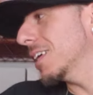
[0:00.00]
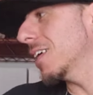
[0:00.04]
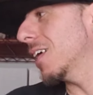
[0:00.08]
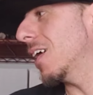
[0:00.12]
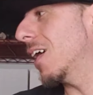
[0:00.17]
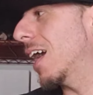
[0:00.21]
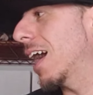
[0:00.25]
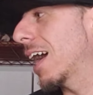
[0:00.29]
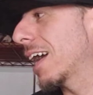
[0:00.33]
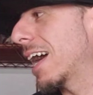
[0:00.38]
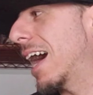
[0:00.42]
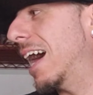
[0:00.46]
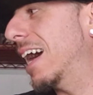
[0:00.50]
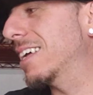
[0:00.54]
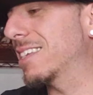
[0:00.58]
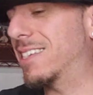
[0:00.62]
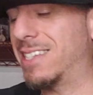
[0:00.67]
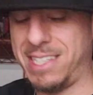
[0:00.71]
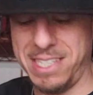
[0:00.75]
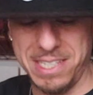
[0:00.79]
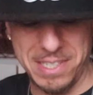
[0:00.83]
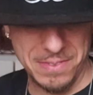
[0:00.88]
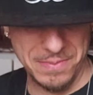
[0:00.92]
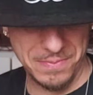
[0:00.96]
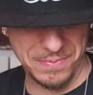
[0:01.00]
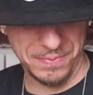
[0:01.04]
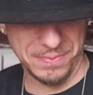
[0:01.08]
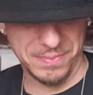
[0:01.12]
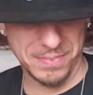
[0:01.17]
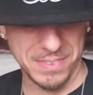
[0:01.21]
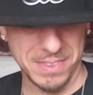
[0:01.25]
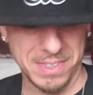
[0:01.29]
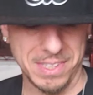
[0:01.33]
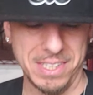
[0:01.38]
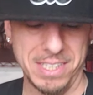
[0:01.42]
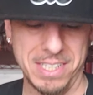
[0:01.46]
All right, guys.
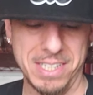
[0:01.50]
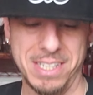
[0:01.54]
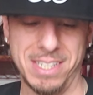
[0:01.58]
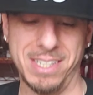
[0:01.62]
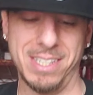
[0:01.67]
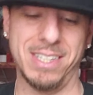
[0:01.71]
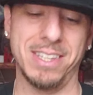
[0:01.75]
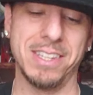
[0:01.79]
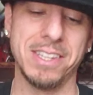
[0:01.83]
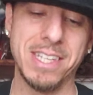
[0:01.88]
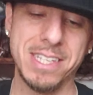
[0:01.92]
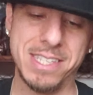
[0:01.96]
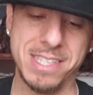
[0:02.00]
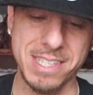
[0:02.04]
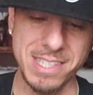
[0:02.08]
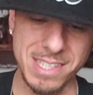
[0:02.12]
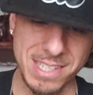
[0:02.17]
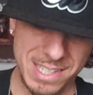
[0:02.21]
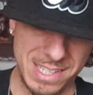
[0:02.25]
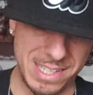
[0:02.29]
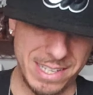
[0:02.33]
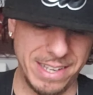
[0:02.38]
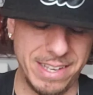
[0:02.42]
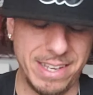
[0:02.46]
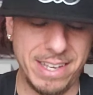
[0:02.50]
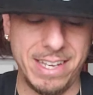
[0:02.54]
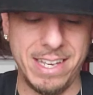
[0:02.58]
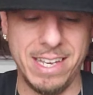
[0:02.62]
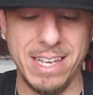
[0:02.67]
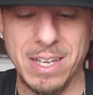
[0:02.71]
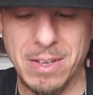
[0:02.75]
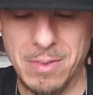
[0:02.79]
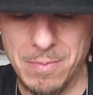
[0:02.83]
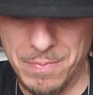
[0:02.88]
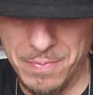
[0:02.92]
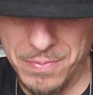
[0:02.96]
This is a
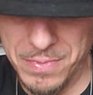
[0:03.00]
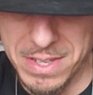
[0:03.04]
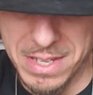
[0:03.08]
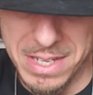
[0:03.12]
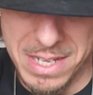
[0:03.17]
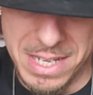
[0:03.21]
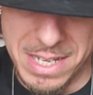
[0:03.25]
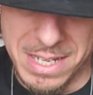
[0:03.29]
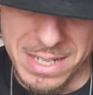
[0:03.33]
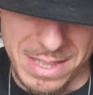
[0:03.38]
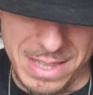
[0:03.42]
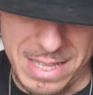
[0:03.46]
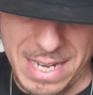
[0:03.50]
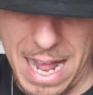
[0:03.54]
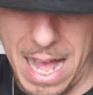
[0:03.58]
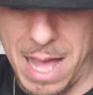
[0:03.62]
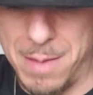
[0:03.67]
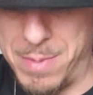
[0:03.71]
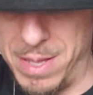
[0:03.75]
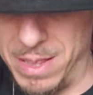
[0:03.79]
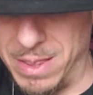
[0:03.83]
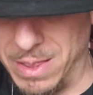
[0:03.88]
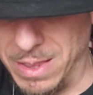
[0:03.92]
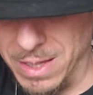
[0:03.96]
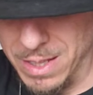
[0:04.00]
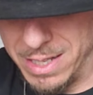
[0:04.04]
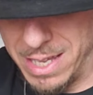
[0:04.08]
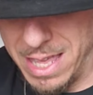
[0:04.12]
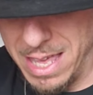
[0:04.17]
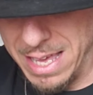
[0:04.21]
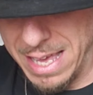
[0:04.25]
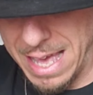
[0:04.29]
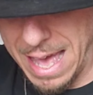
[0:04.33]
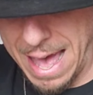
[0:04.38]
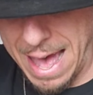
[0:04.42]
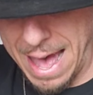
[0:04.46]
key that I've been
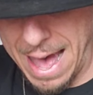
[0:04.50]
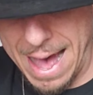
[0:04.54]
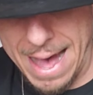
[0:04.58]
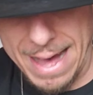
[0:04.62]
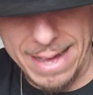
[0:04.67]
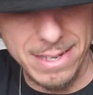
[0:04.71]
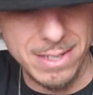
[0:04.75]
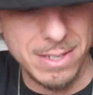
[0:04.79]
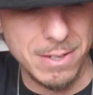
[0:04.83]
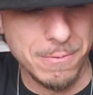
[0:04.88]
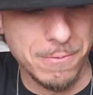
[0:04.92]
looking at